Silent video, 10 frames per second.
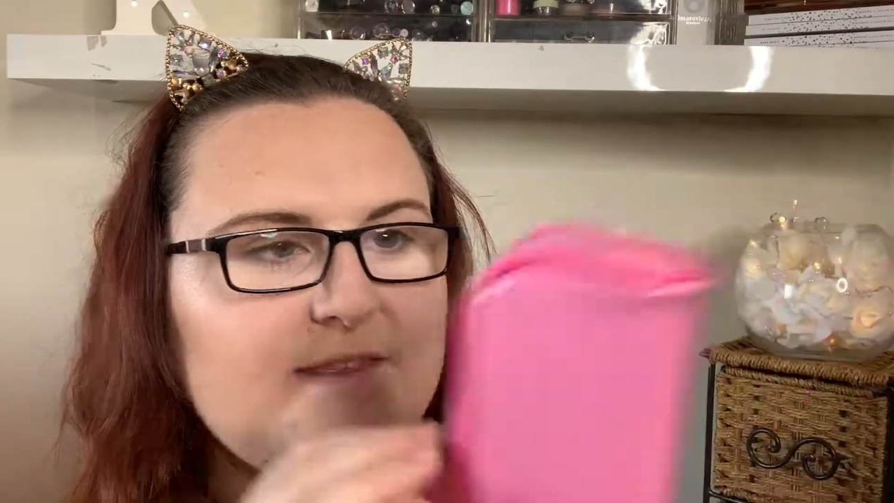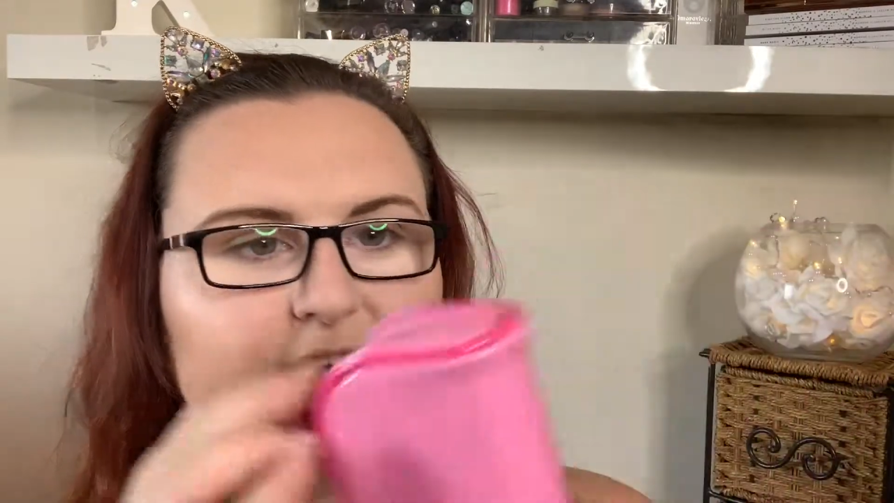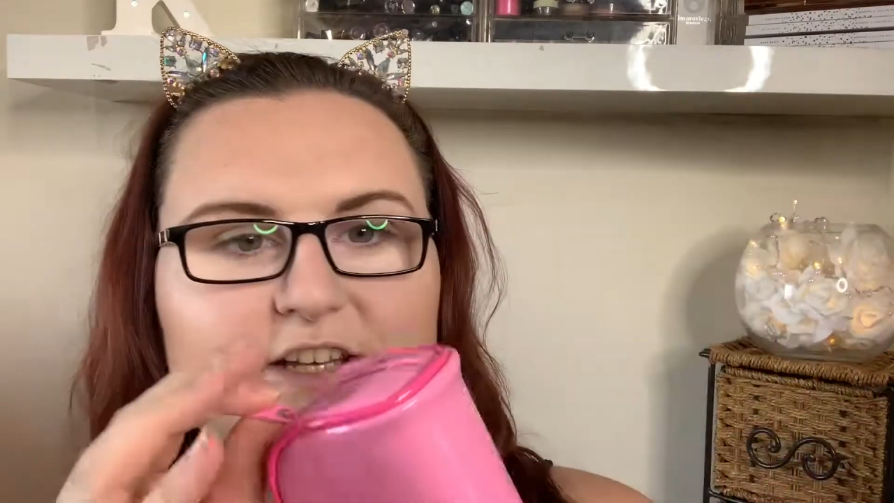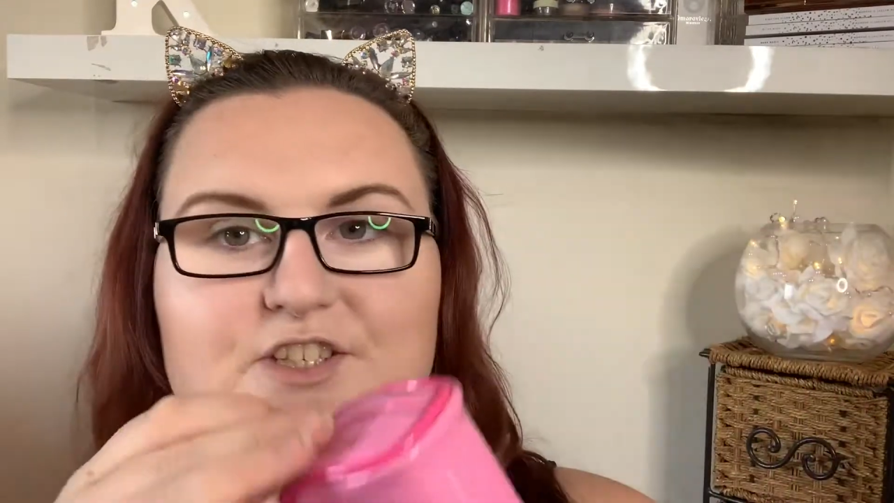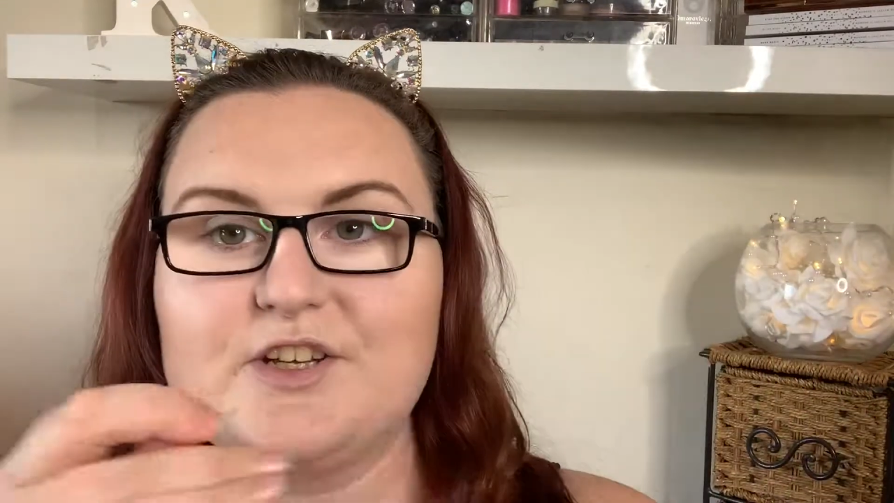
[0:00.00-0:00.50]

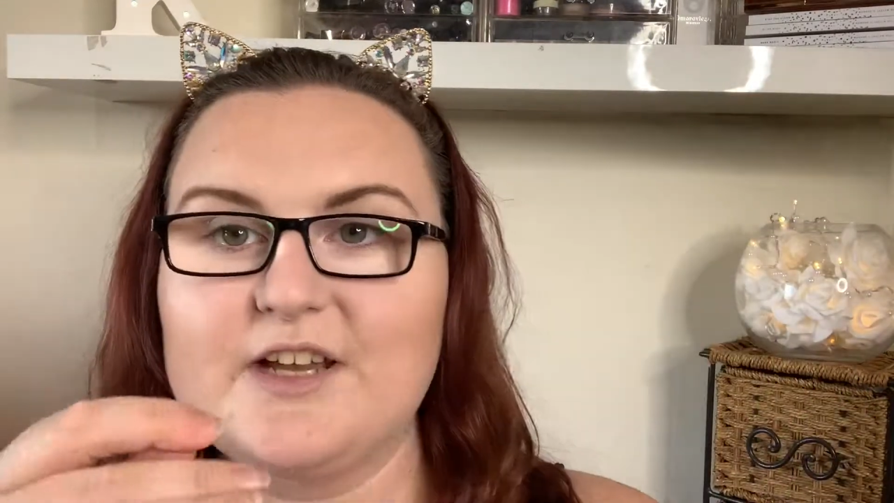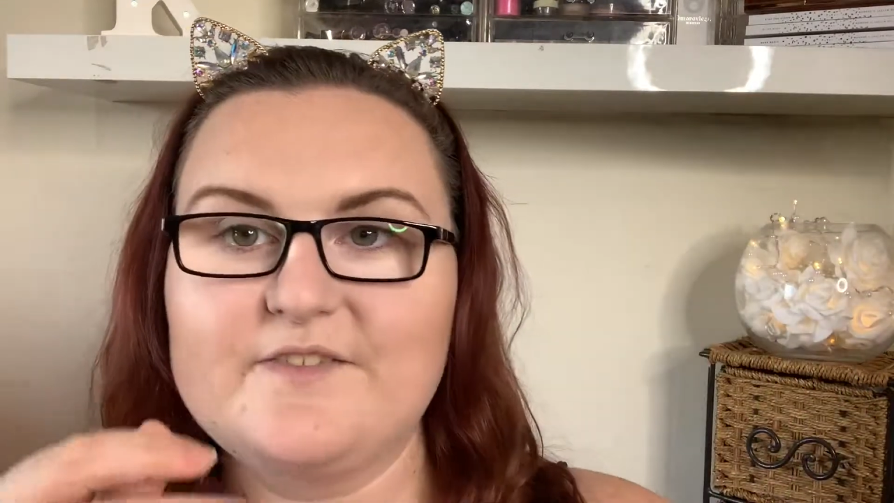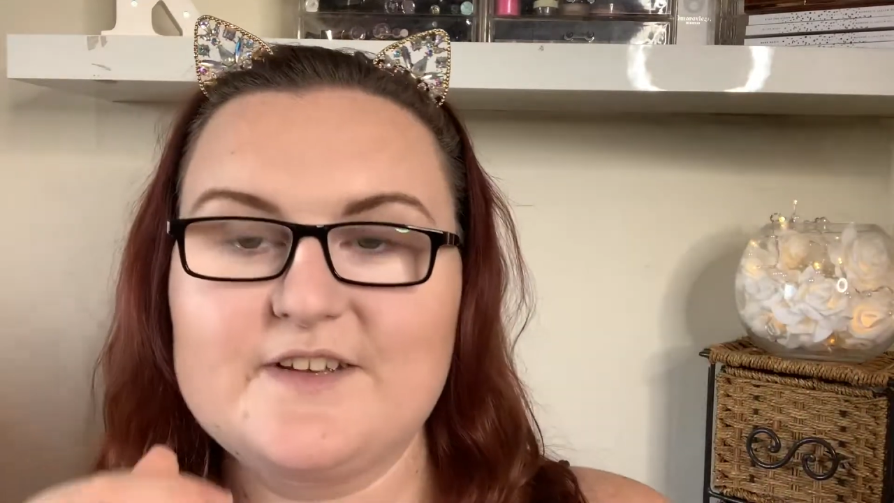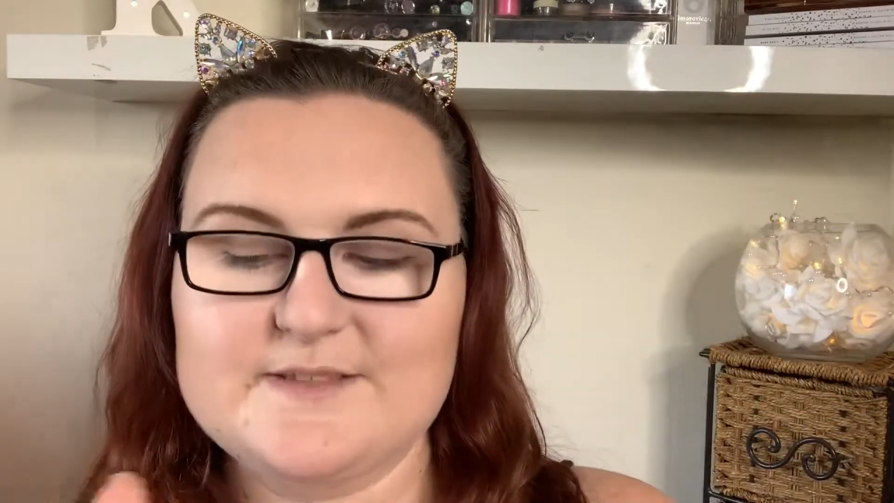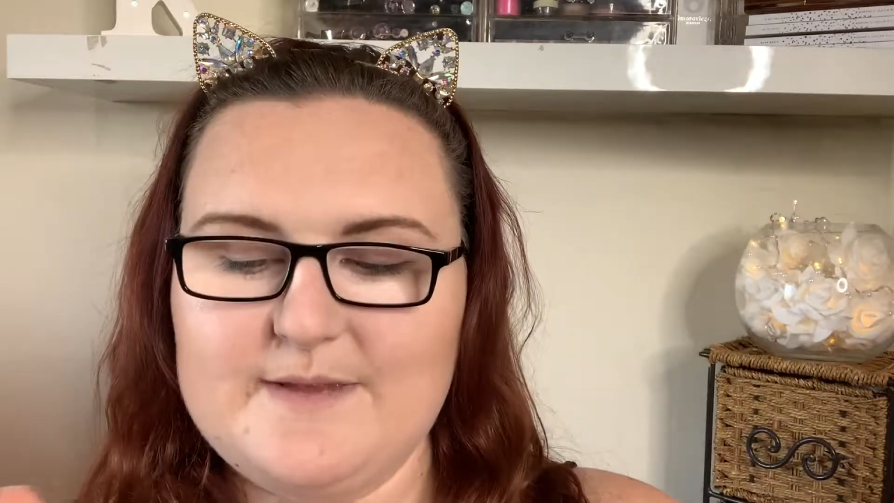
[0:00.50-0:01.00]
I do love
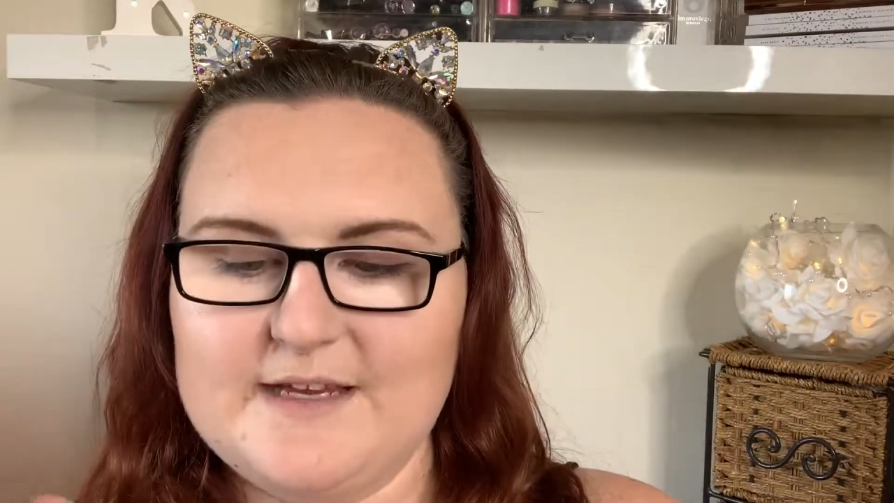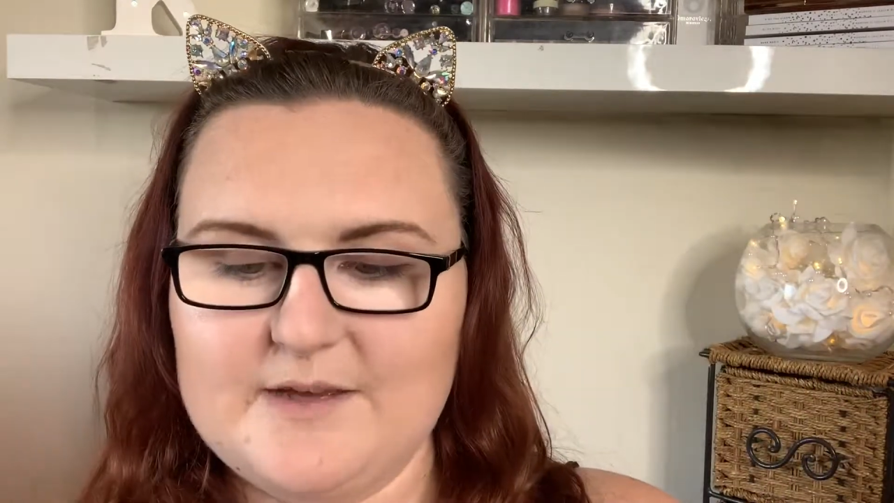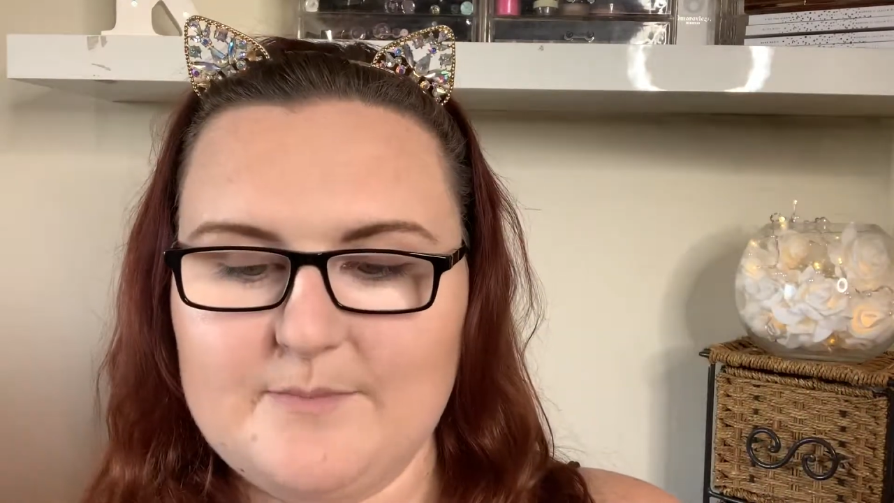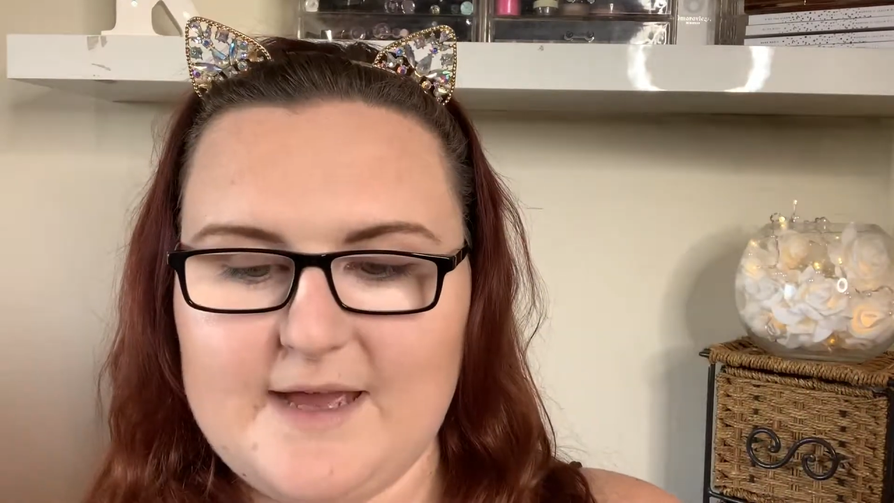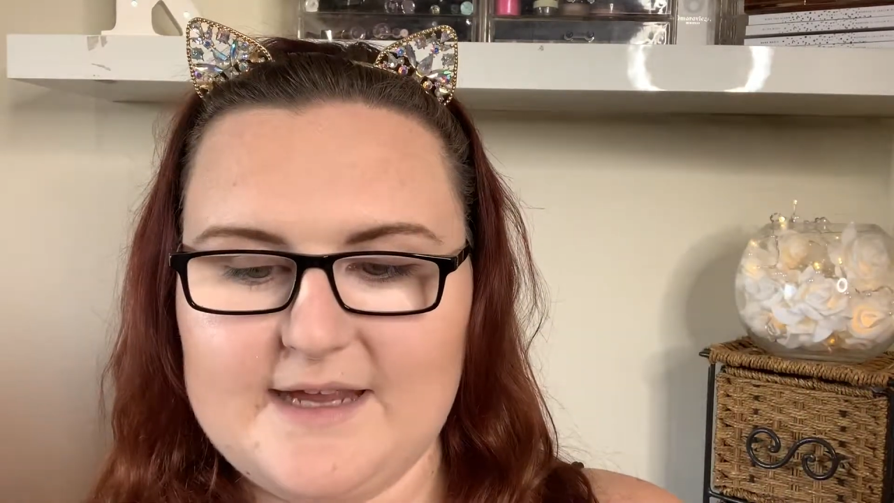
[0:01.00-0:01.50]
his makeup
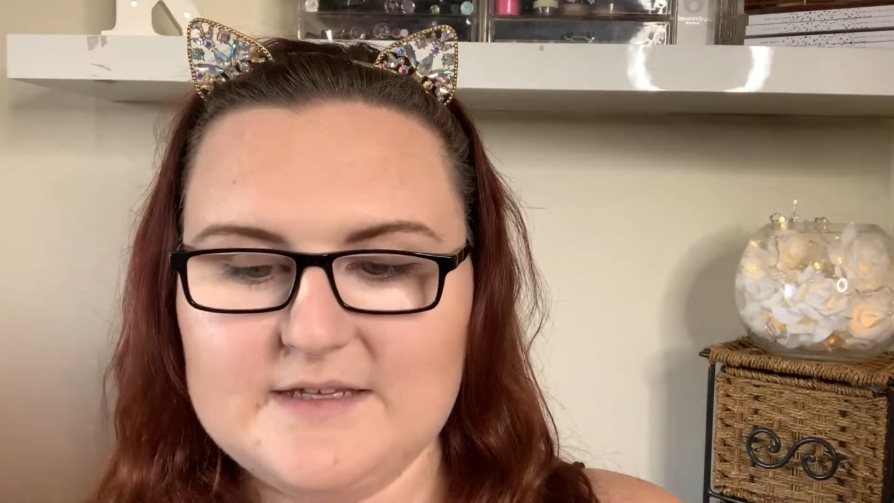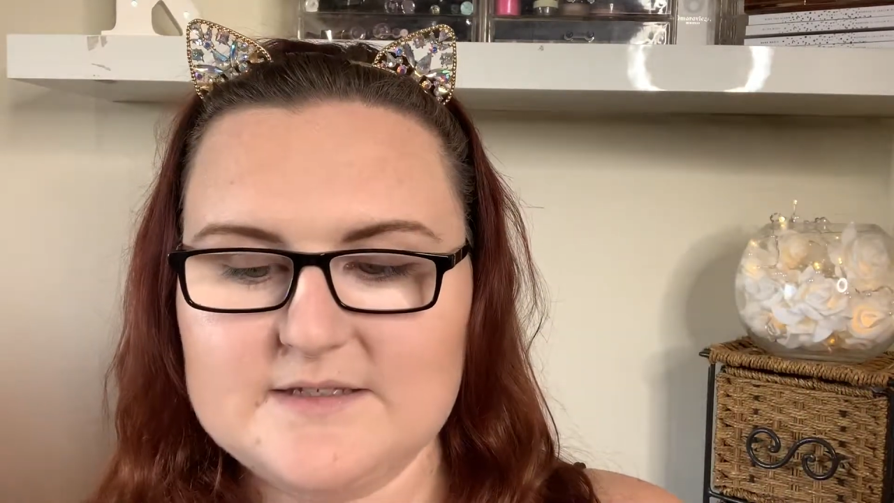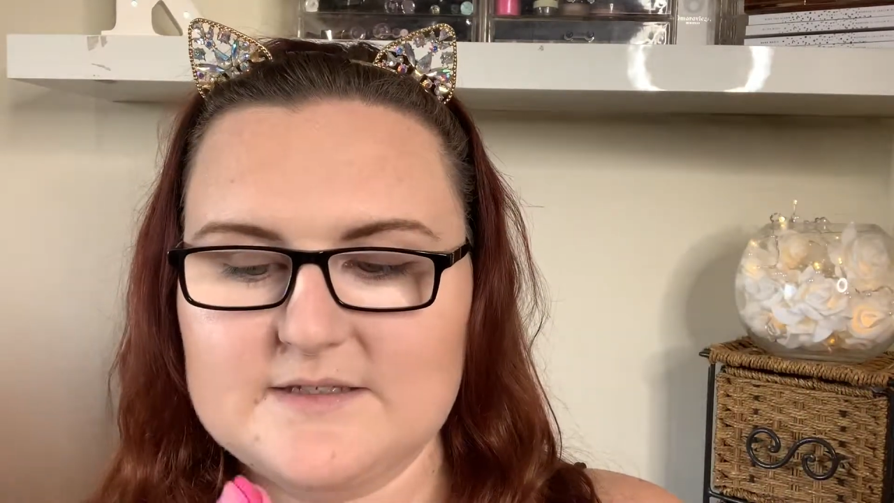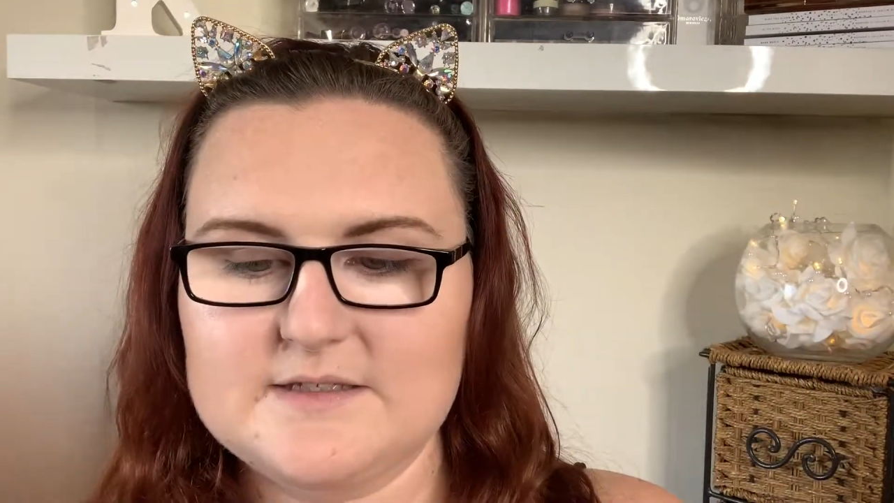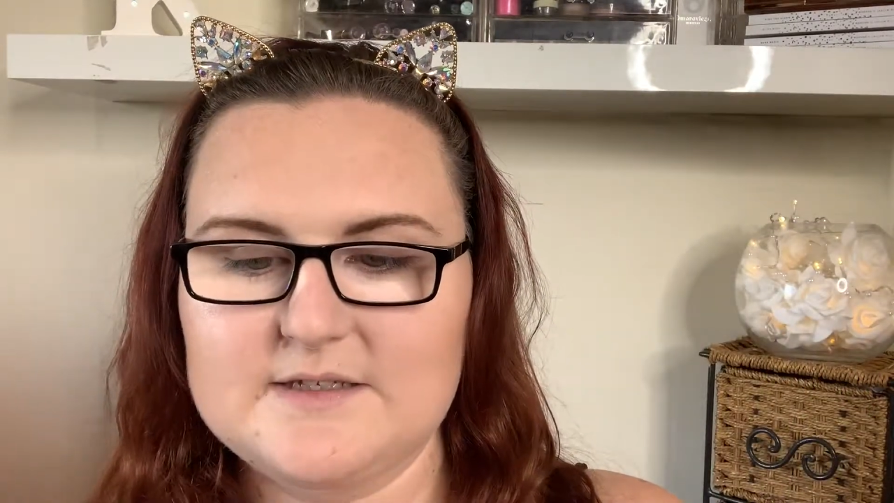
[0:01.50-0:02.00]
bags.